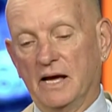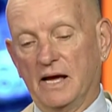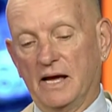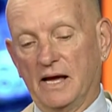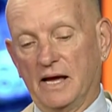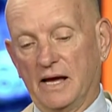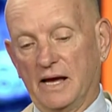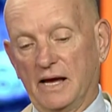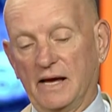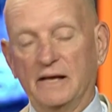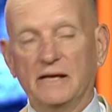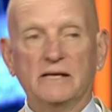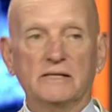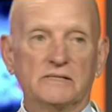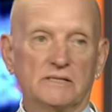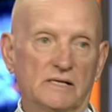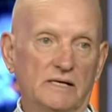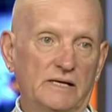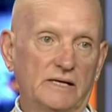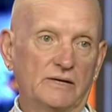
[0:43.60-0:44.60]
in
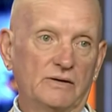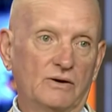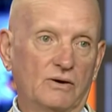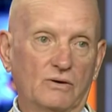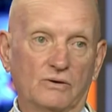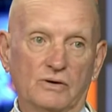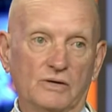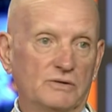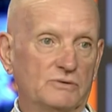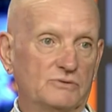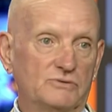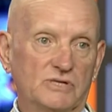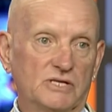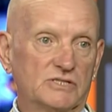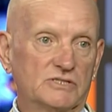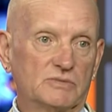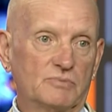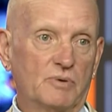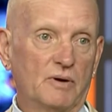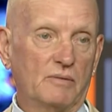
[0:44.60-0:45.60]
Italy, you're not going to
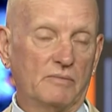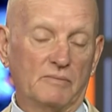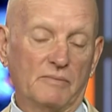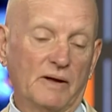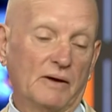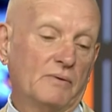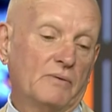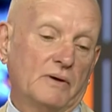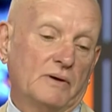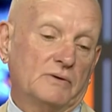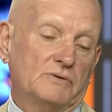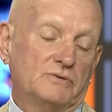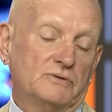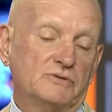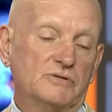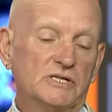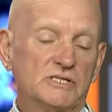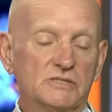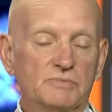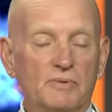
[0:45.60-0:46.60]
address the problem. And to
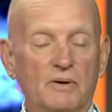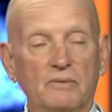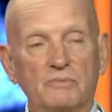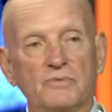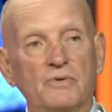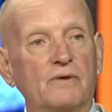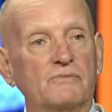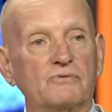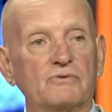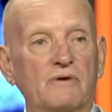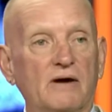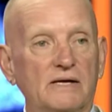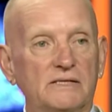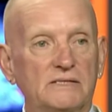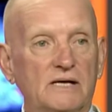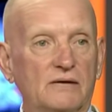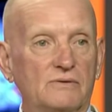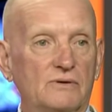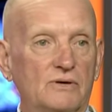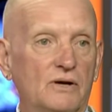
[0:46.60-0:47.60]
address the problem, you have to
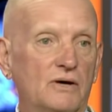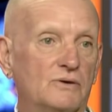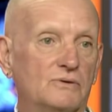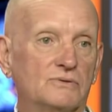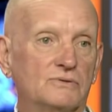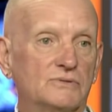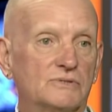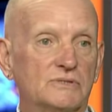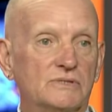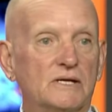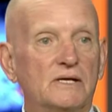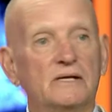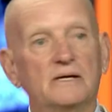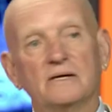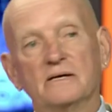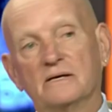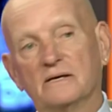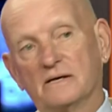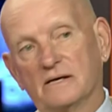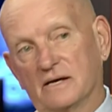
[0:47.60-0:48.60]
write down the loans.
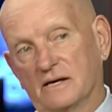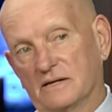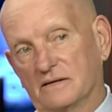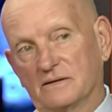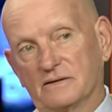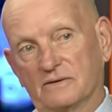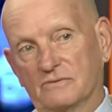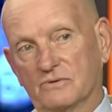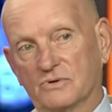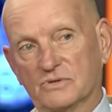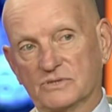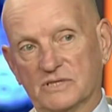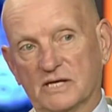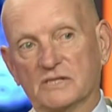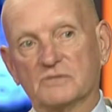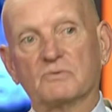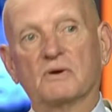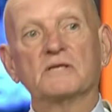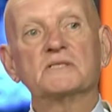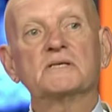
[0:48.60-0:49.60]
And of course,
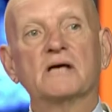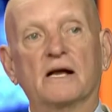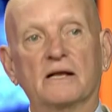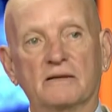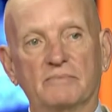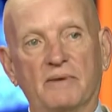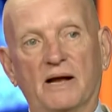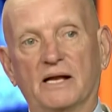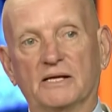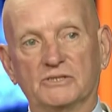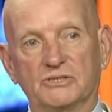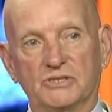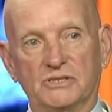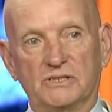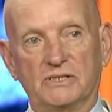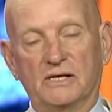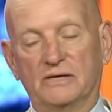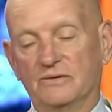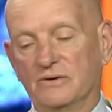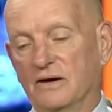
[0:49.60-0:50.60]
that's one side of the balance
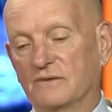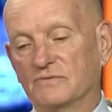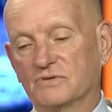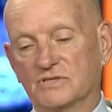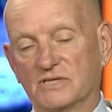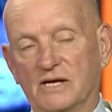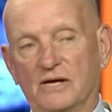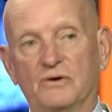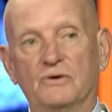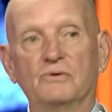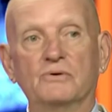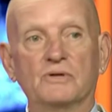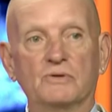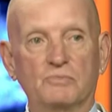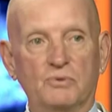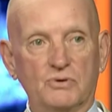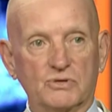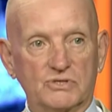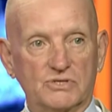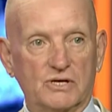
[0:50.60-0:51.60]
sheet. Then you have to say, who are
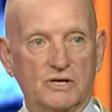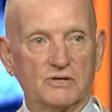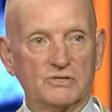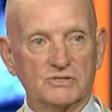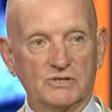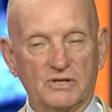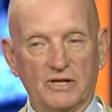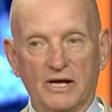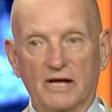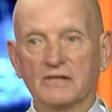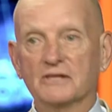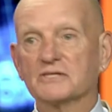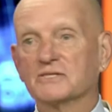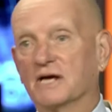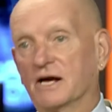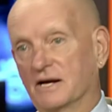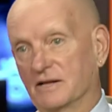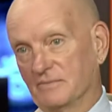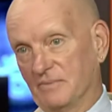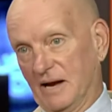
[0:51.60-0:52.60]
the poor suckers on the other
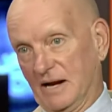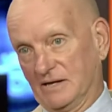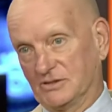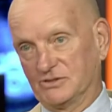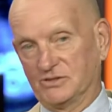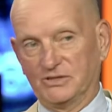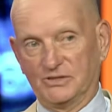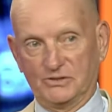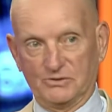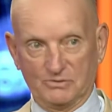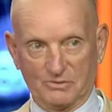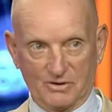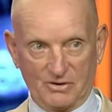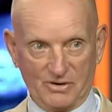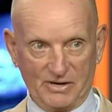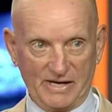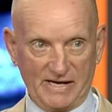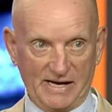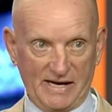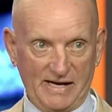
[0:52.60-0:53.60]
side of the balance sheet who are
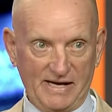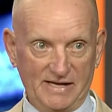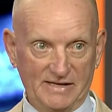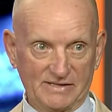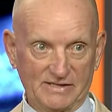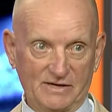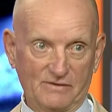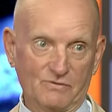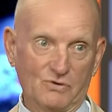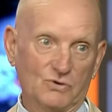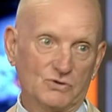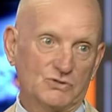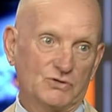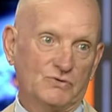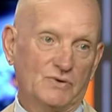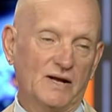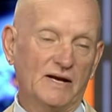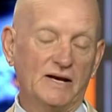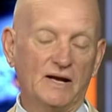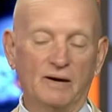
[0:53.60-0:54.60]
going to get hit? And of course,
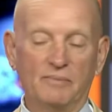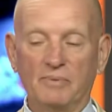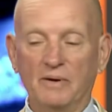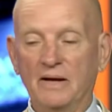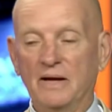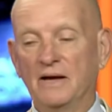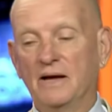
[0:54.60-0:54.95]
you end up